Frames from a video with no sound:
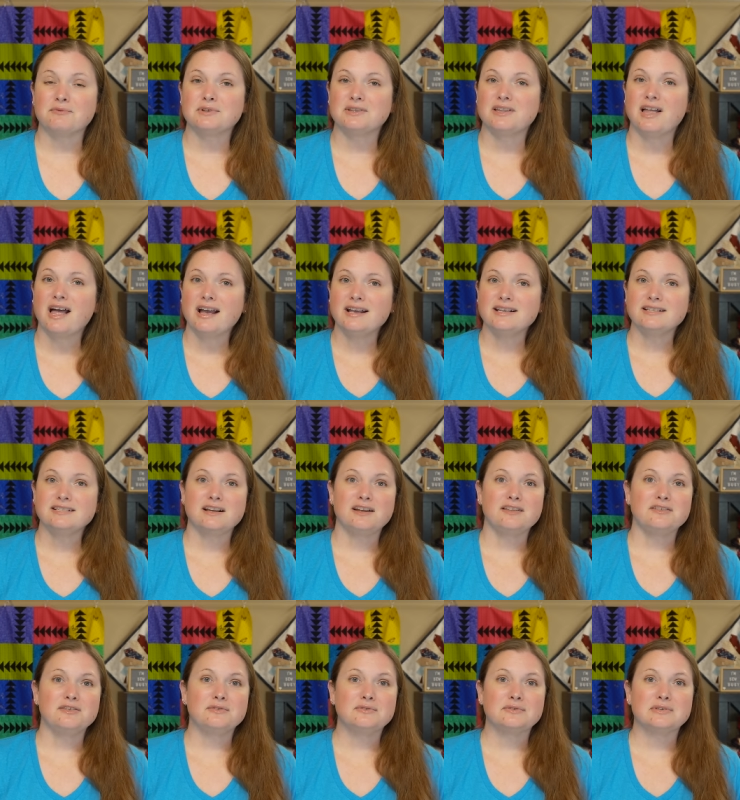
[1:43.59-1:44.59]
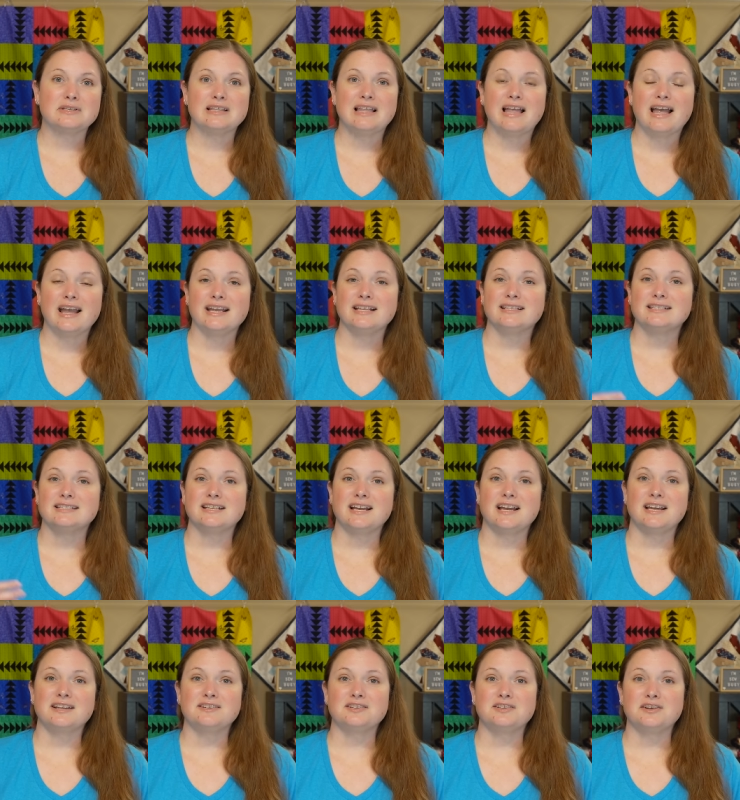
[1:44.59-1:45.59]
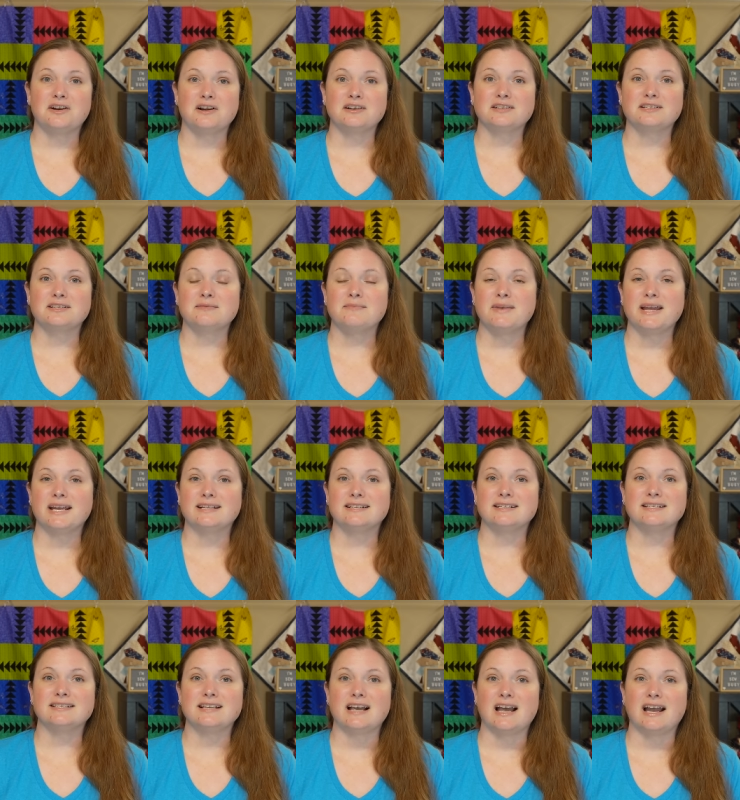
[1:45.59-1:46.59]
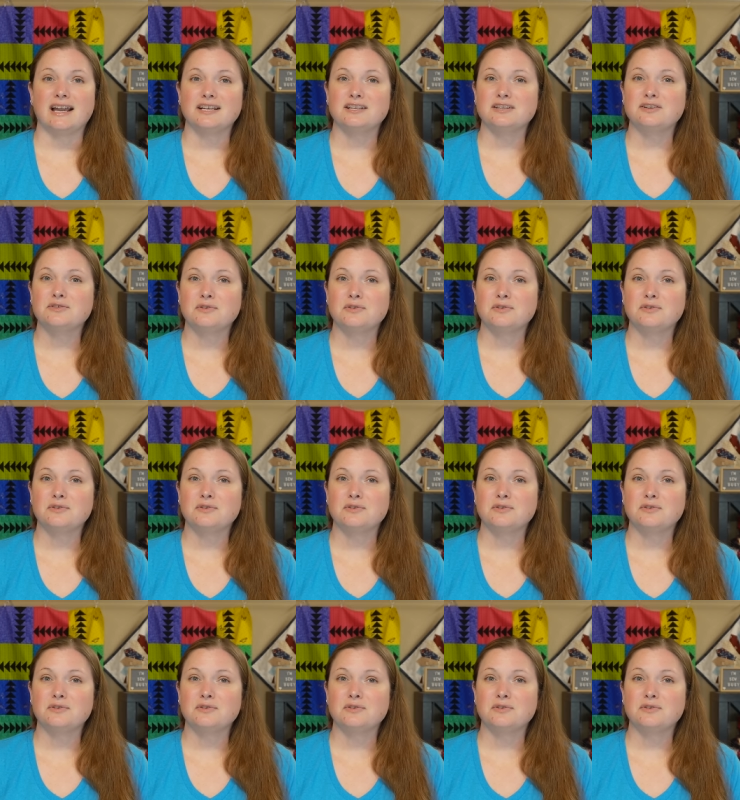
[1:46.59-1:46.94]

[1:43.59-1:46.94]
relies on those lights and darks to make a design,